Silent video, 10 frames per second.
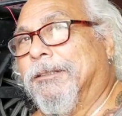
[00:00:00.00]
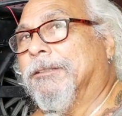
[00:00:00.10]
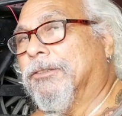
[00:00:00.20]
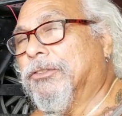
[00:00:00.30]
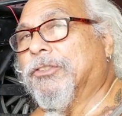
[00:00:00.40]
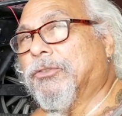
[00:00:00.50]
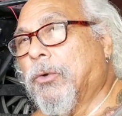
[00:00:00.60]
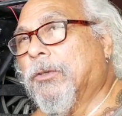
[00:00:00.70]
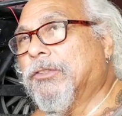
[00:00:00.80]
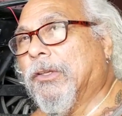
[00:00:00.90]
Could just
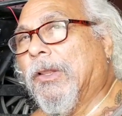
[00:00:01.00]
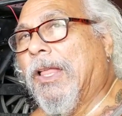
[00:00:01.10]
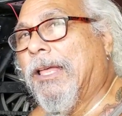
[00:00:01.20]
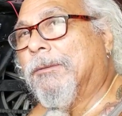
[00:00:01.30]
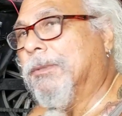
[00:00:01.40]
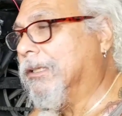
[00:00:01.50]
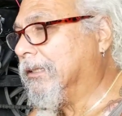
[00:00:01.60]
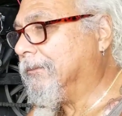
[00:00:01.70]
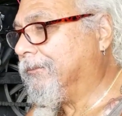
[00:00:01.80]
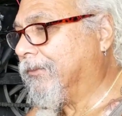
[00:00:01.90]
cost you a lot of money.
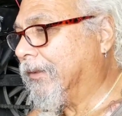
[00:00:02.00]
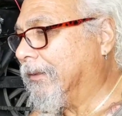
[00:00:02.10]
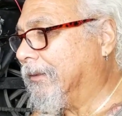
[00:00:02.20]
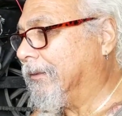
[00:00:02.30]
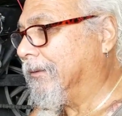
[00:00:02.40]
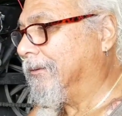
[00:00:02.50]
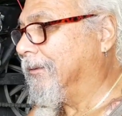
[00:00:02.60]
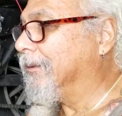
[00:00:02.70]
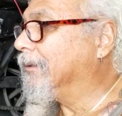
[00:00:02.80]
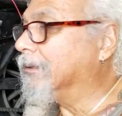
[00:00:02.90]

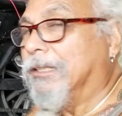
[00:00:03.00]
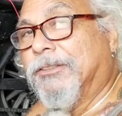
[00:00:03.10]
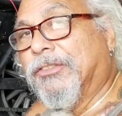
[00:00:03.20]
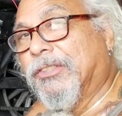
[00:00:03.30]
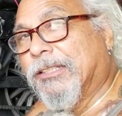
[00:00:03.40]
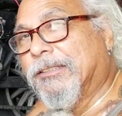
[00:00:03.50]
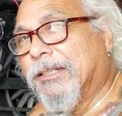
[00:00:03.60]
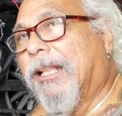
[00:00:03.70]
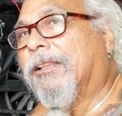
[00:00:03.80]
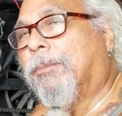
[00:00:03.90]
It's a
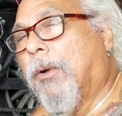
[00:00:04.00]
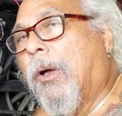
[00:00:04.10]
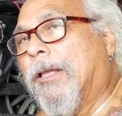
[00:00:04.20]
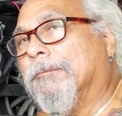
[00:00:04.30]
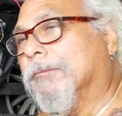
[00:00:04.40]
$60 part,